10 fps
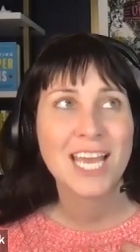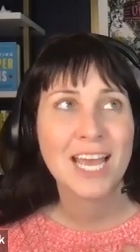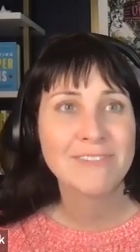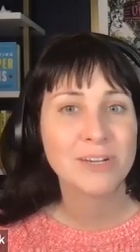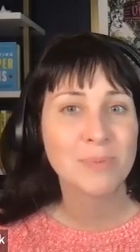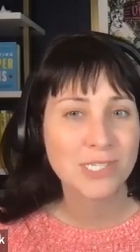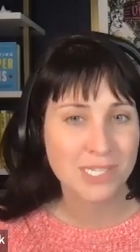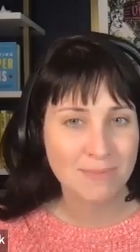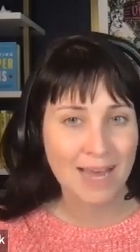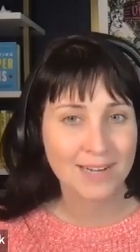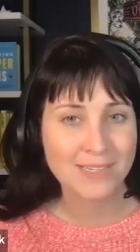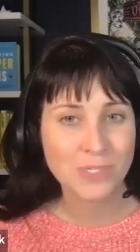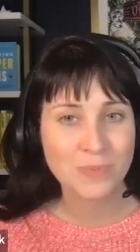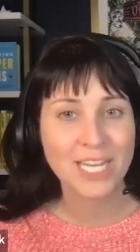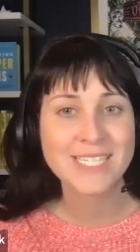Every person
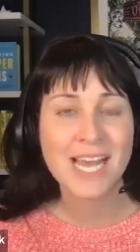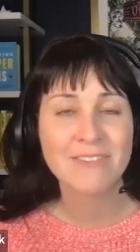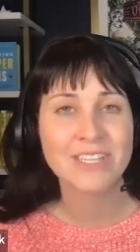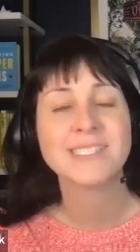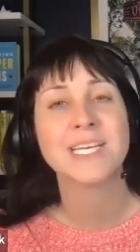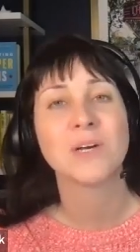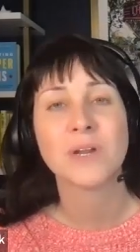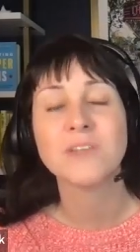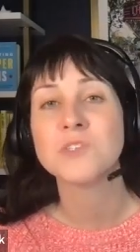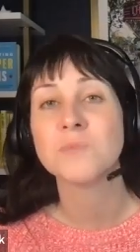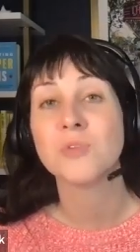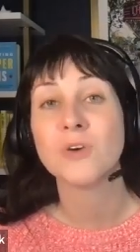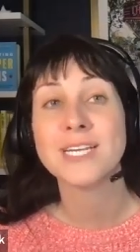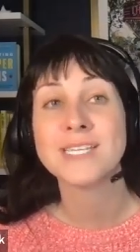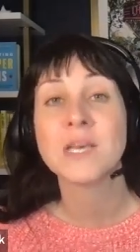matters, because every single one of those
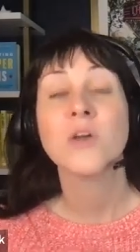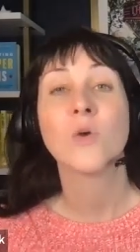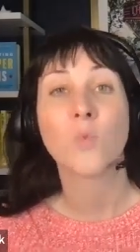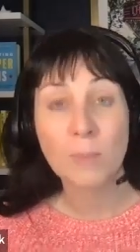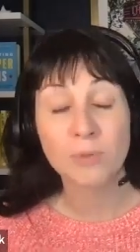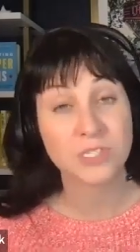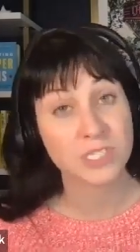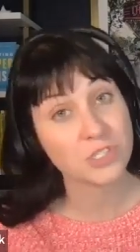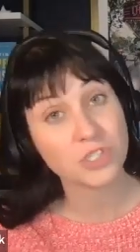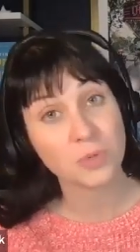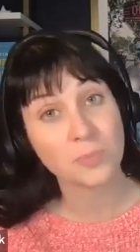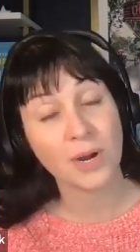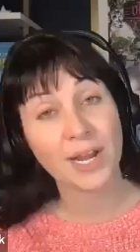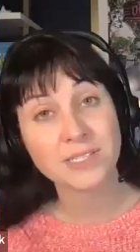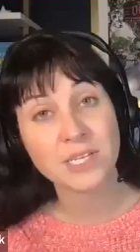employees represents your
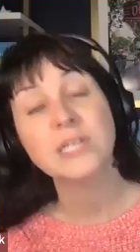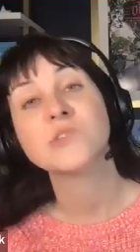brand.